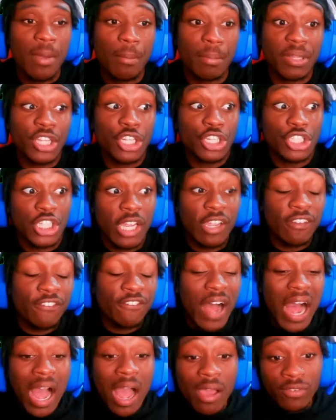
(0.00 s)
But then J
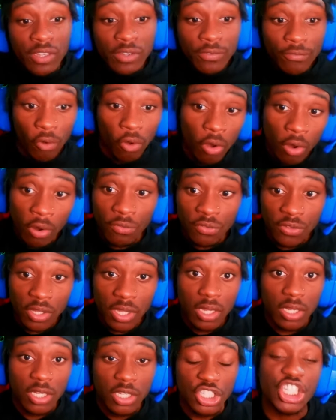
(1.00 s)
Five evolved,
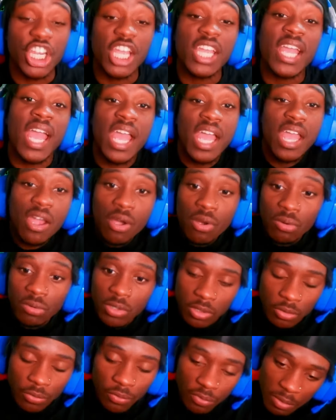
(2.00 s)
J
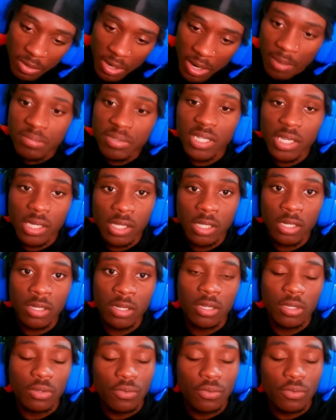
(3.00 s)
Hound. You feel what I'm saying?